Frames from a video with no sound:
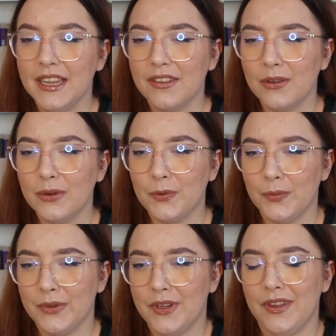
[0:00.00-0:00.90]
So I
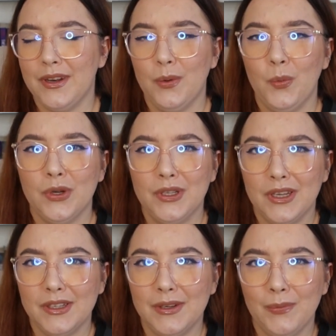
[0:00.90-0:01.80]
decided,
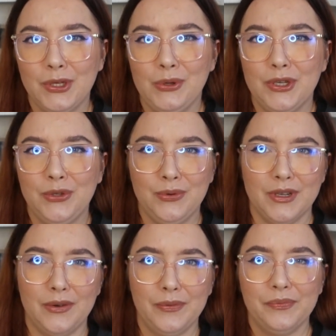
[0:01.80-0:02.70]
what do I do
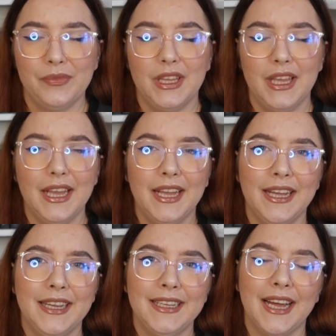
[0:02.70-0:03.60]
now?
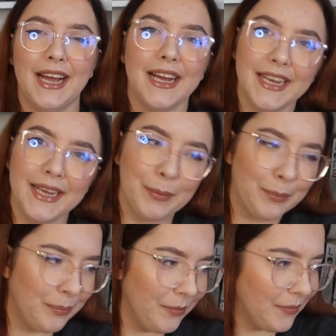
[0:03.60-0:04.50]
And I
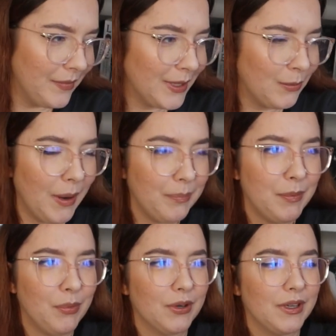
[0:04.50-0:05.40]
grabbed the
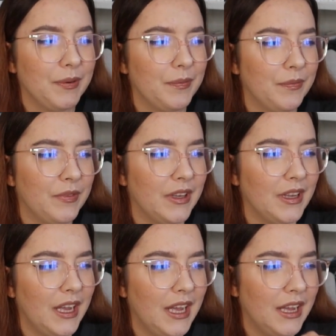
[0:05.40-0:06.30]
book,
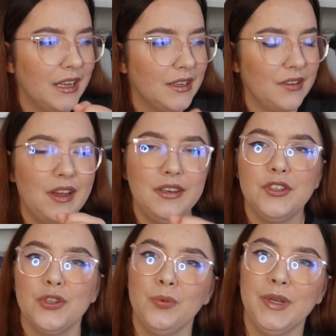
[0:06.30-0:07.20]
decided
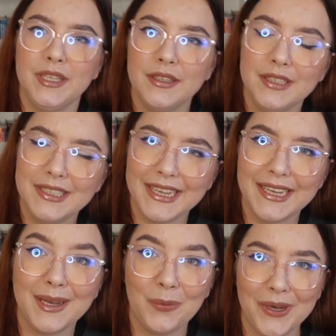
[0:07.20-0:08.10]
to read it,
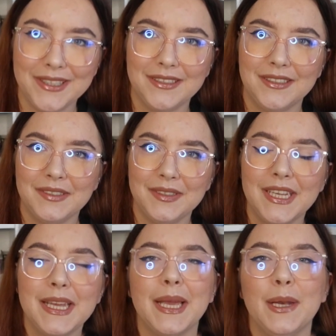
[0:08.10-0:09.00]
and I read it
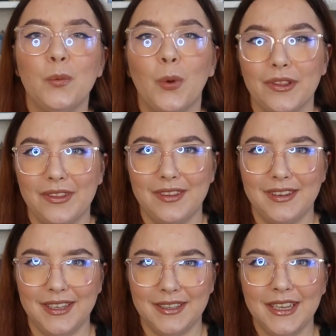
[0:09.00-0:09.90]
in one
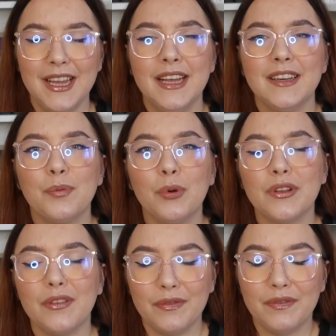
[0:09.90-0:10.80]
sitting. This book
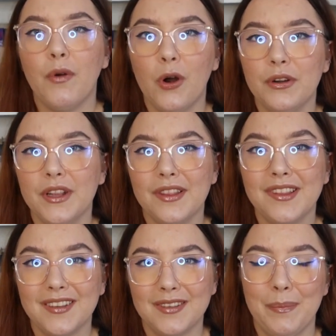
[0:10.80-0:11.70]
is
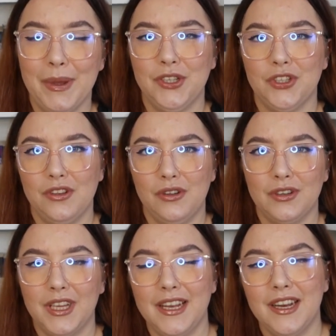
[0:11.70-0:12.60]
416 pages
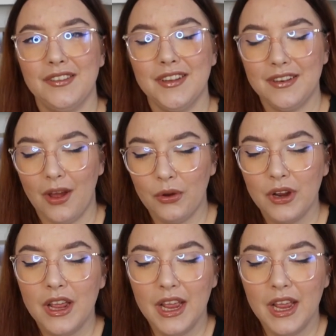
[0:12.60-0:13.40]
long, and I sat down,